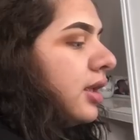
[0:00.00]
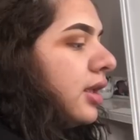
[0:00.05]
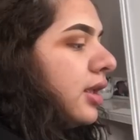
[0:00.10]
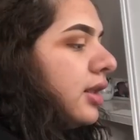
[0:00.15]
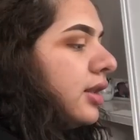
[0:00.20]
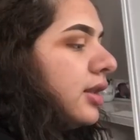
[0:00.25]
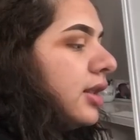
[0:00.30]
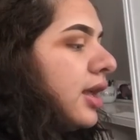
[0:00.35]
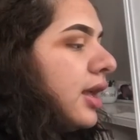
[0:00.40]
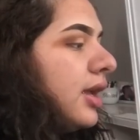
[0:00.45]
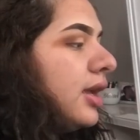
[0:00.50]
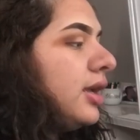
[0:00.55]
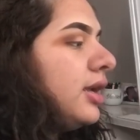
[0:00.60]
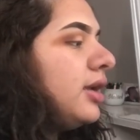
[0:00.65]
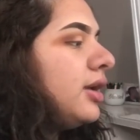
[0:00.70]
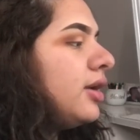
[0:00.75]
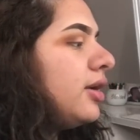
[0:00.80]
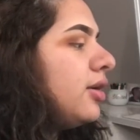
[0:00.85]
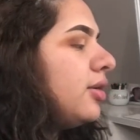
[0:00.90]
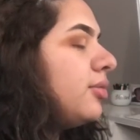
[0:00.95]
a
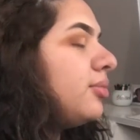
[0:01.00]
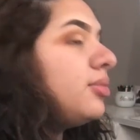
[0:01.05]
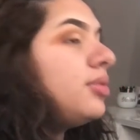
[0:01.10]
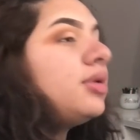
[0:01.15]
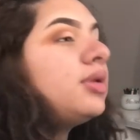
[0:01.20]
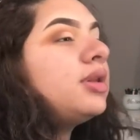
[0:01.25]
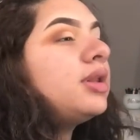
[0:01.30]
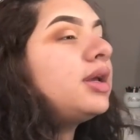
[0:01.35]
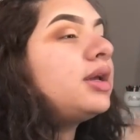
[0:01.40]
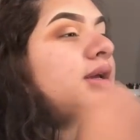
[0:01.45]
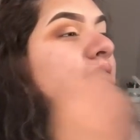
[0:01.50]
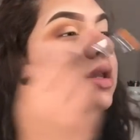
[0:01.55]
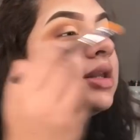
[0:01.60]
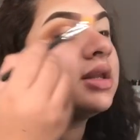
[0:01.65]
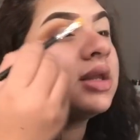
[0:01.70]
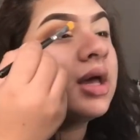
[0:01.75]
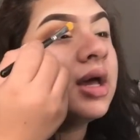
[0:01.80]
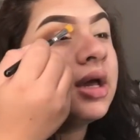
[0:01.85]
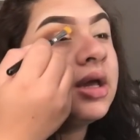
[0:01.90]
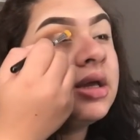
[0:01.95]
light, like a
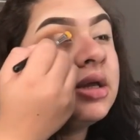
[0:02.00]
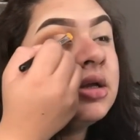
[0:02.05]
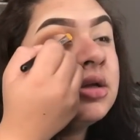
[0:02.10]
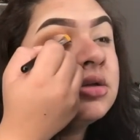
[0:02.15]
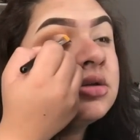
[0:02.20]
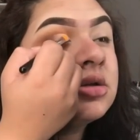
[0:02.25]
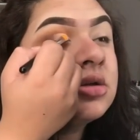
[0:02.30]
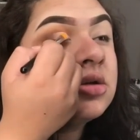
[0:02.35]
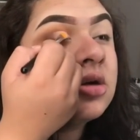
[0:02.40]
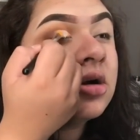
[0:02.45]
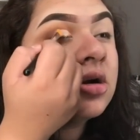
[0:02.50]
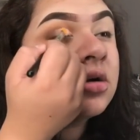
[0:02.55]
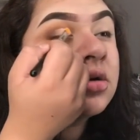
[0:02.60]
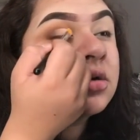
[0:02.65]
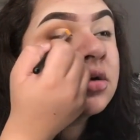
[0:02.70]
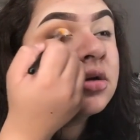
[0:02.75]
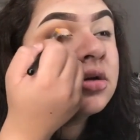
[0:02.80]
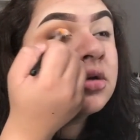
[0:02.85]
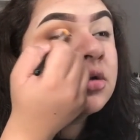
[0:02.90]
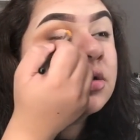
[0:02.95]
light to
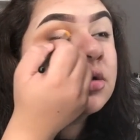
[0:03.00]
dark.